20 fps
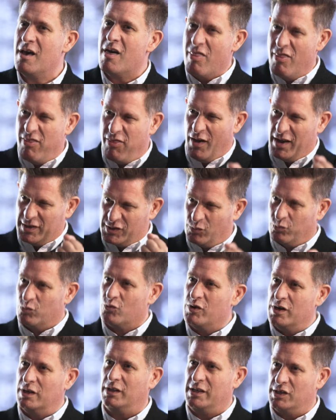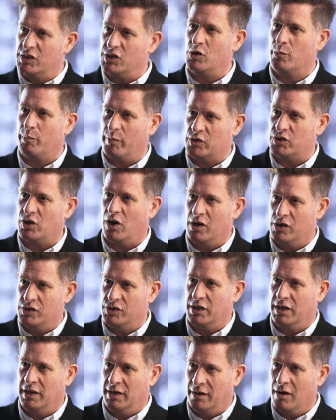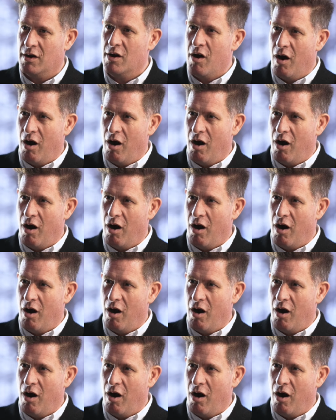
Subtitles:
thus really supercharging